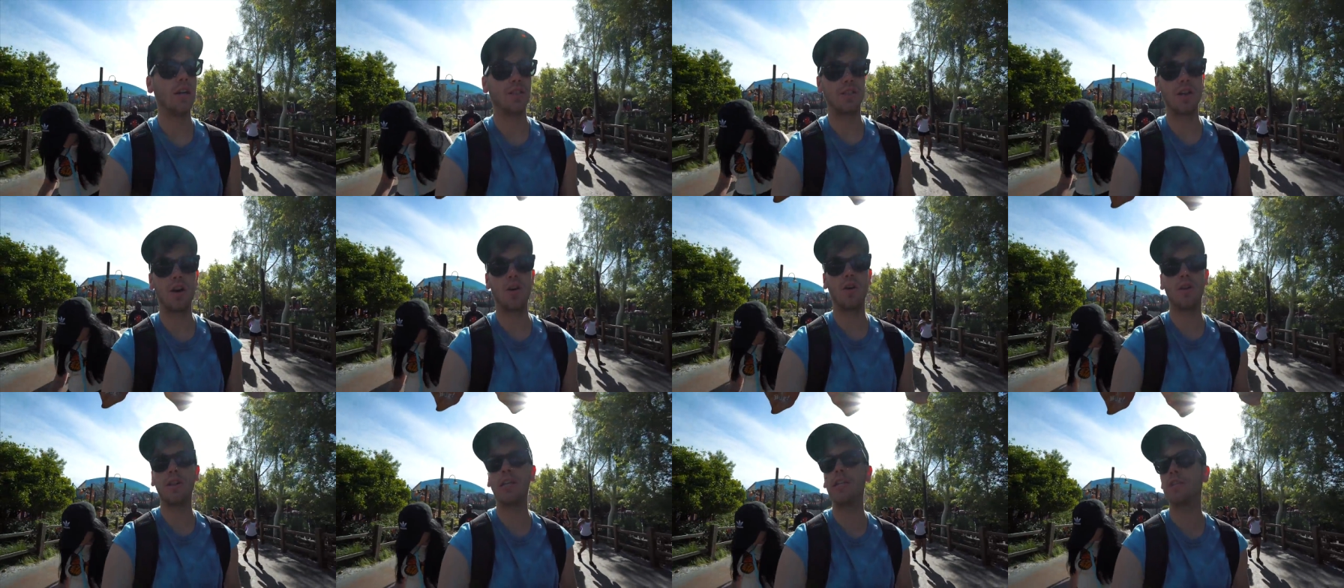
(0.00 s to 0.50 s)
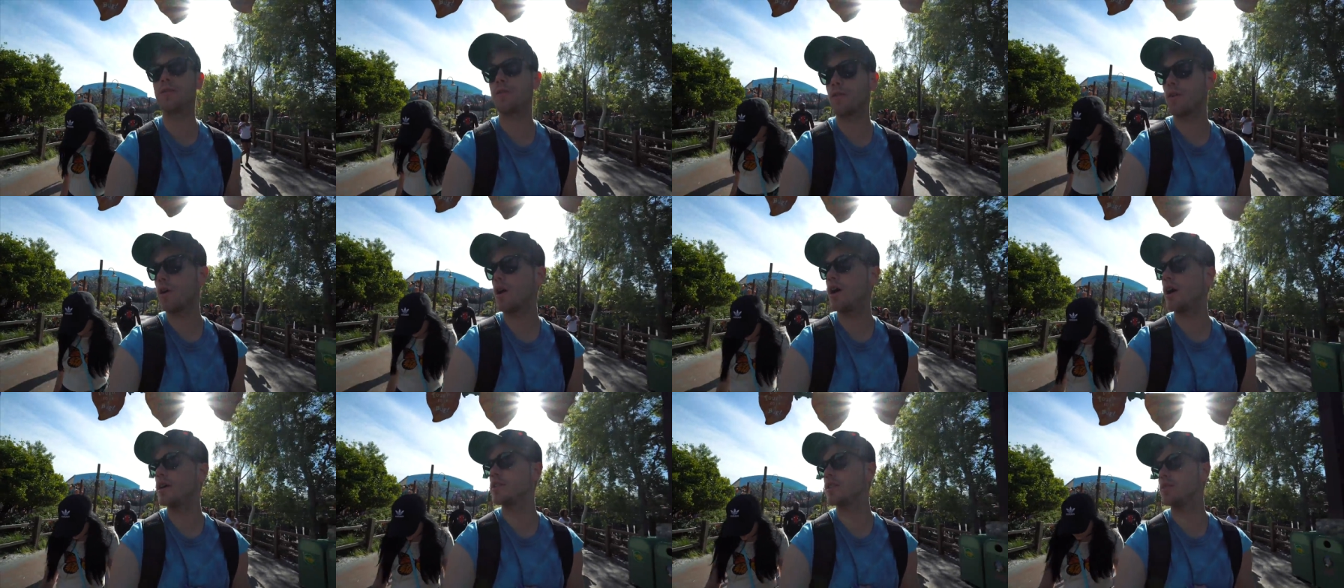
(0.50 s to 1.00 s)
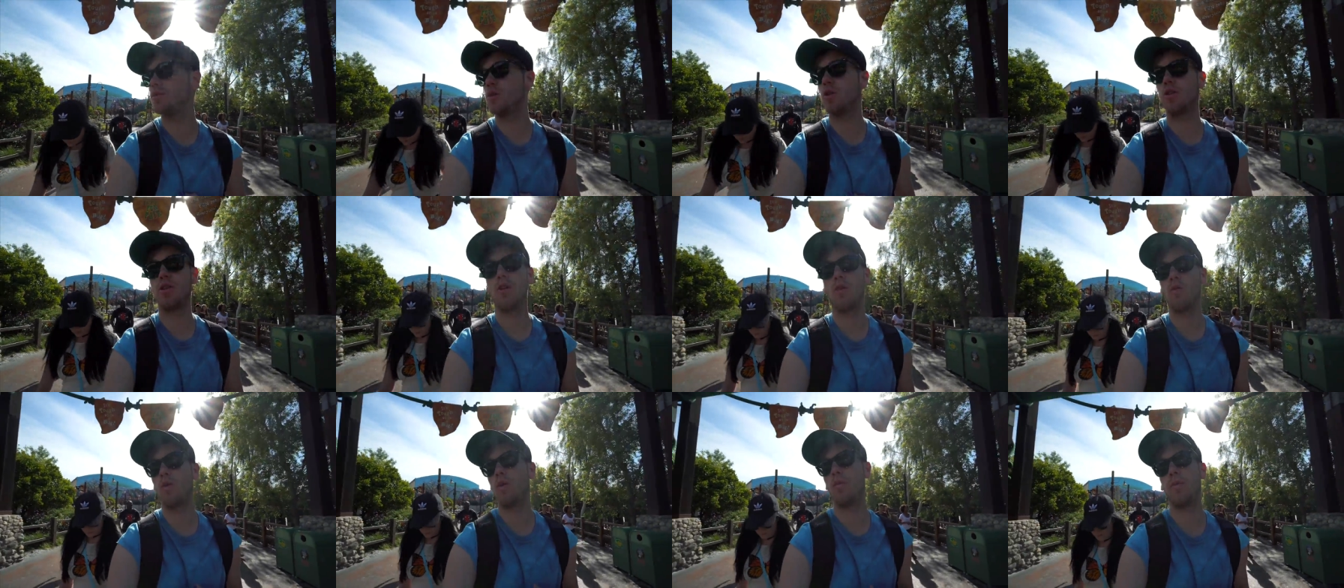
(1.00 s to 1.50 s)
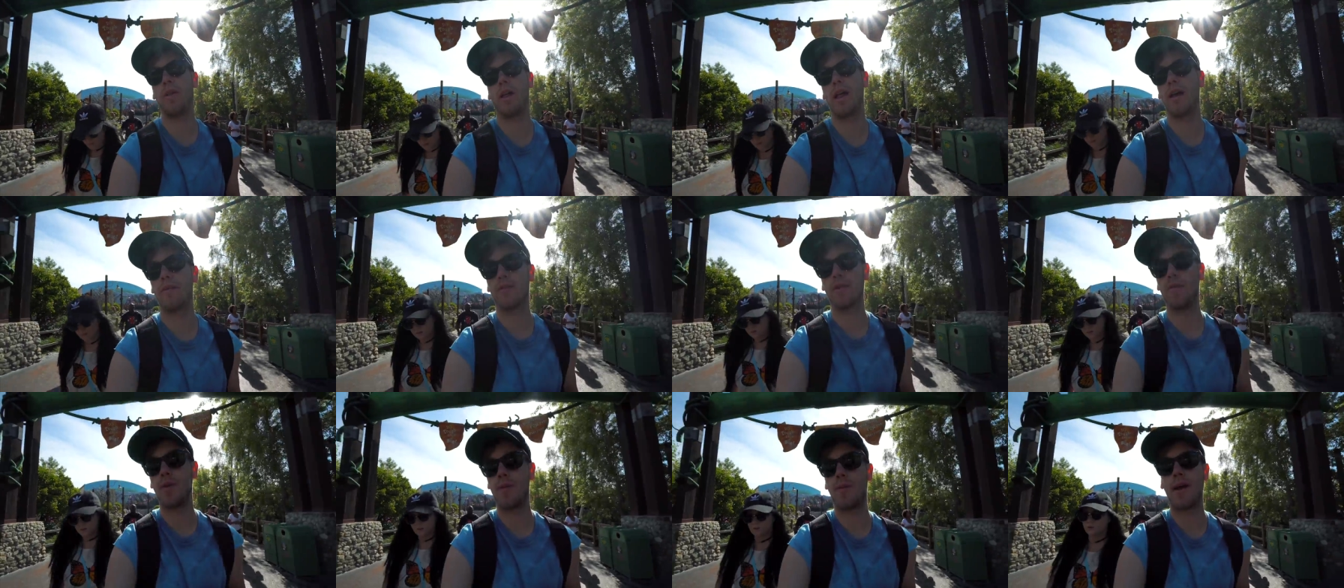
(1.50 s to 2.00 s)
So at least for us, because we don't know when we'll
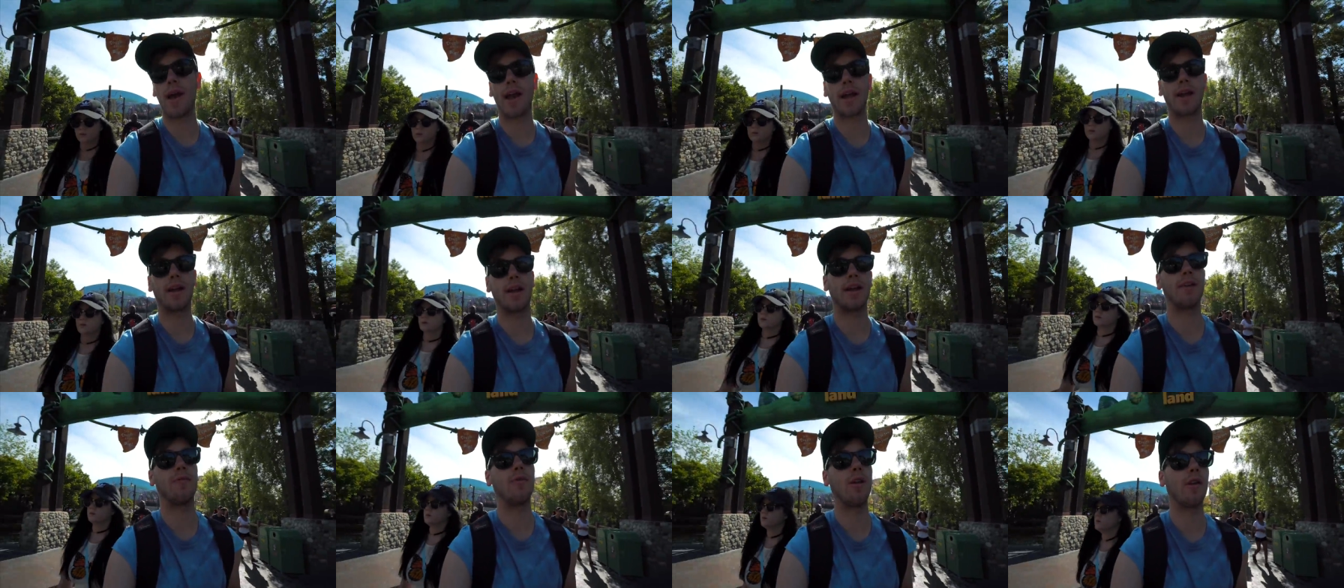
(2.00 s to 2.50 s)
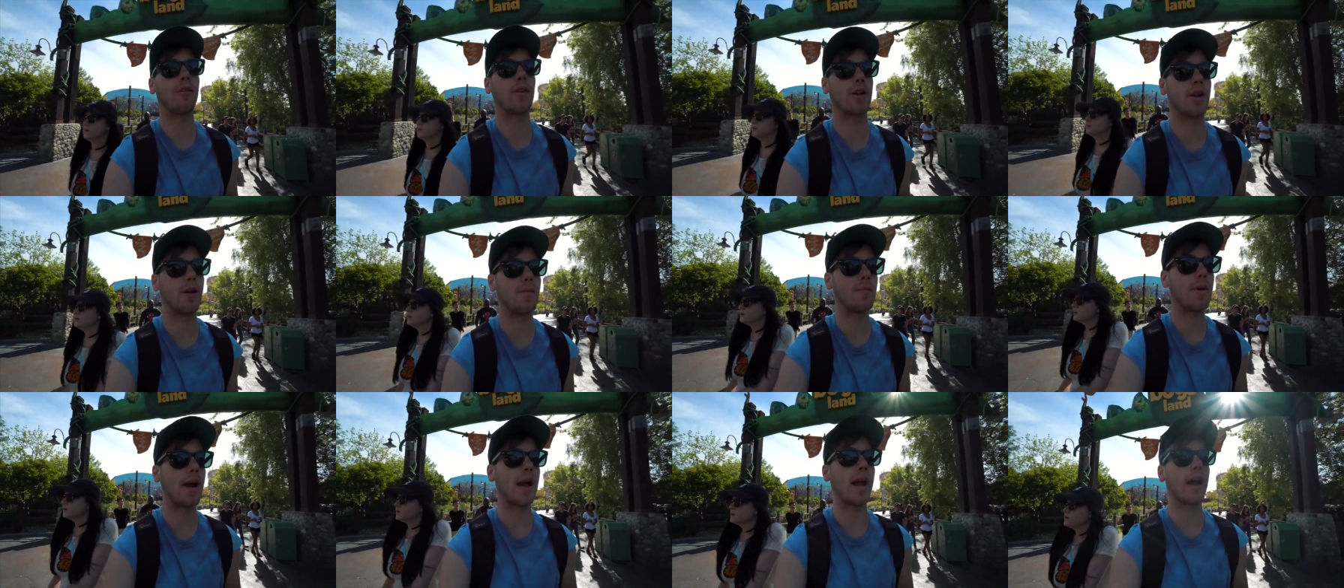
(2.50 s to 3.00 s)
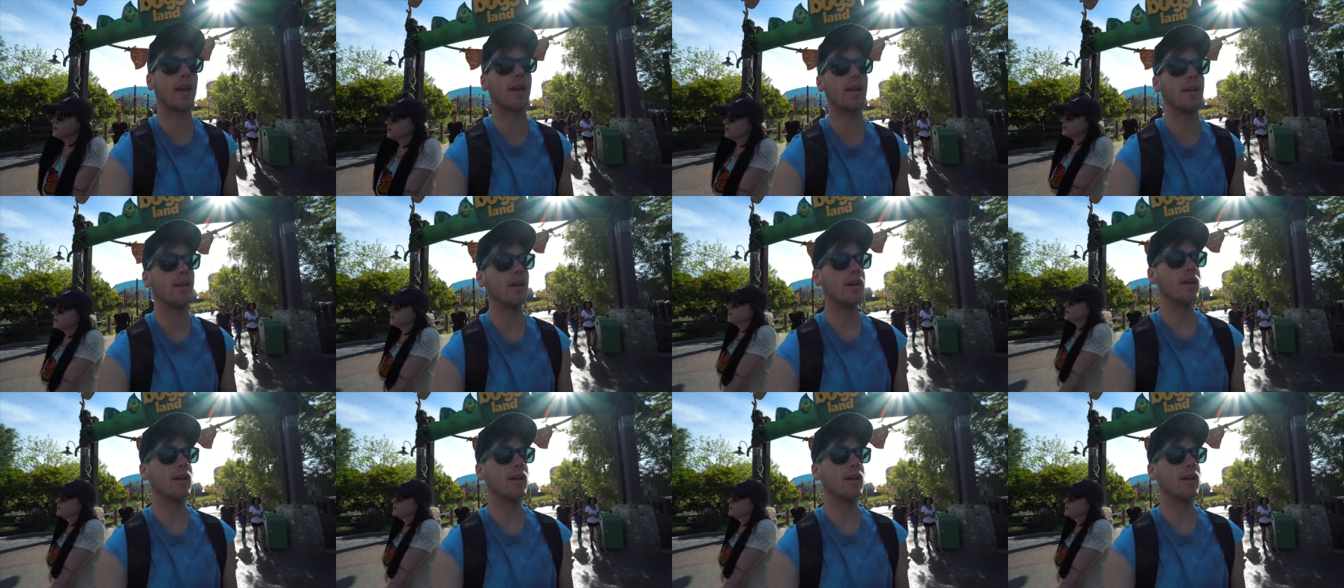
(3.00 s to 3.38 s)
ever be back here, if we ever come back,